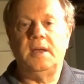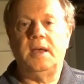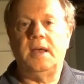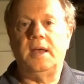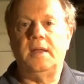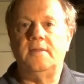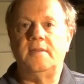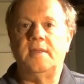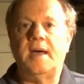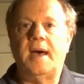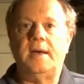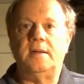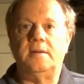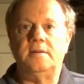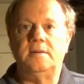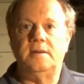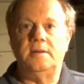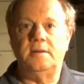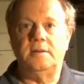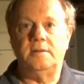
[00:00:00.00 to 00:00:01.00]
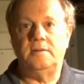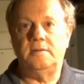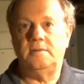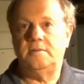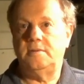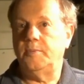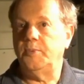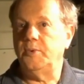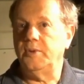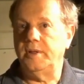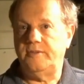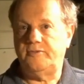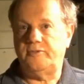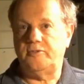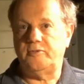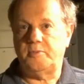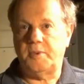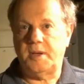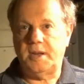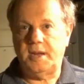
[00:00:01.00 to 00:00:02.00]
And that, in the belief
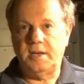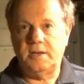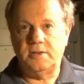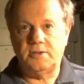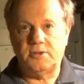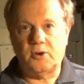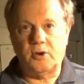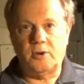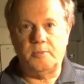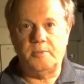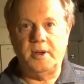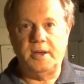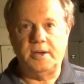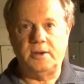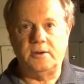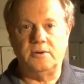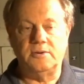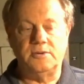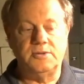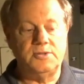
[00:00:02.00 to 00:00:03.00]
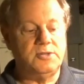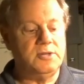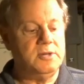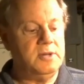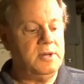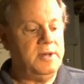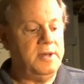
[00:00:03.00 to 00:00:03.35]
of many guitar makers,